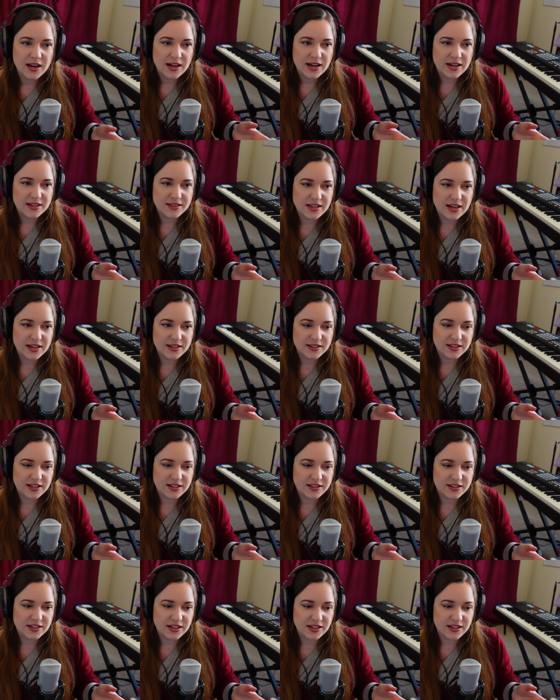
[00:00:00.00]
And then they
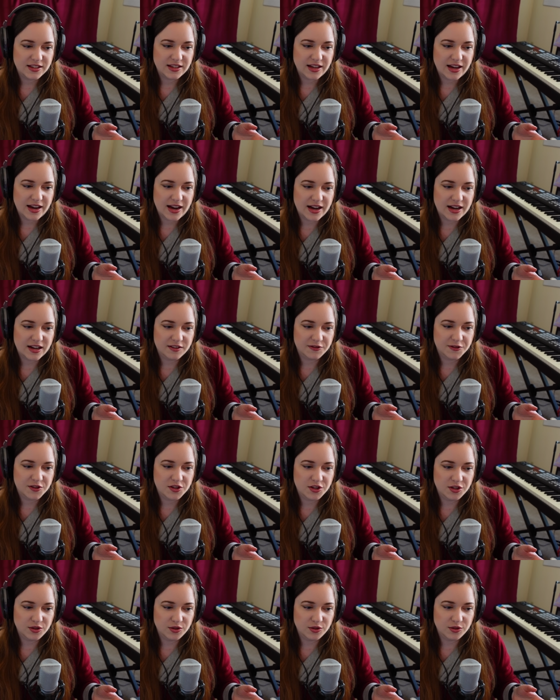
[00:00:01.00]
think they have
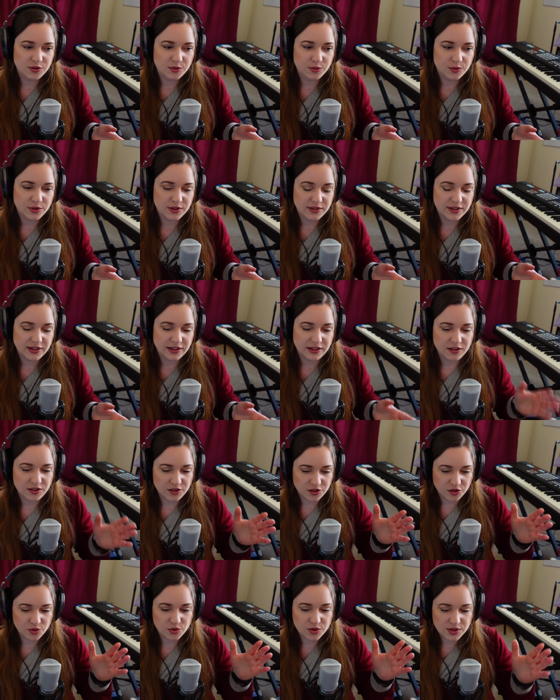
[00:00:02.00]
to like
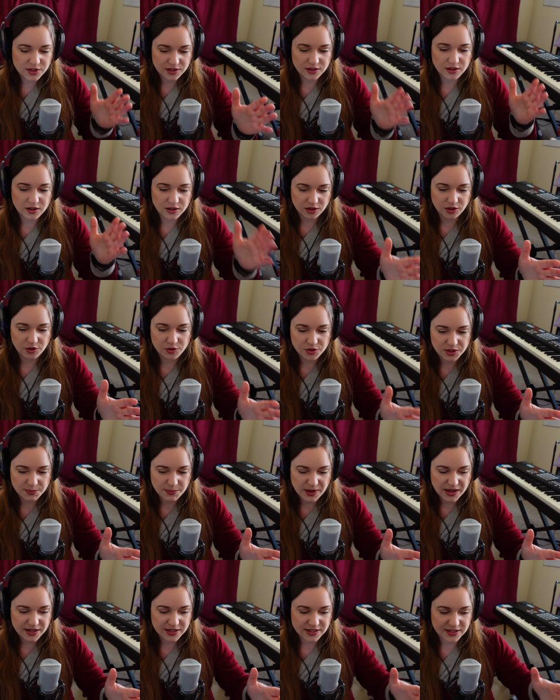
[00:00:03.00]
use the close
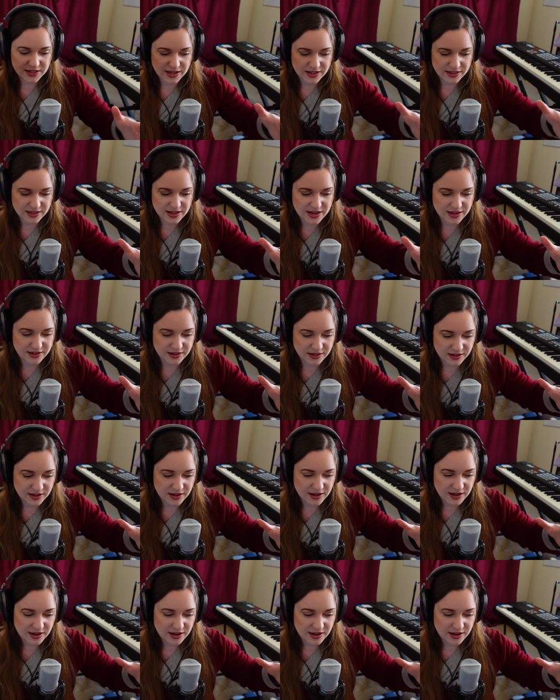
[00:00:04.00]
mics and then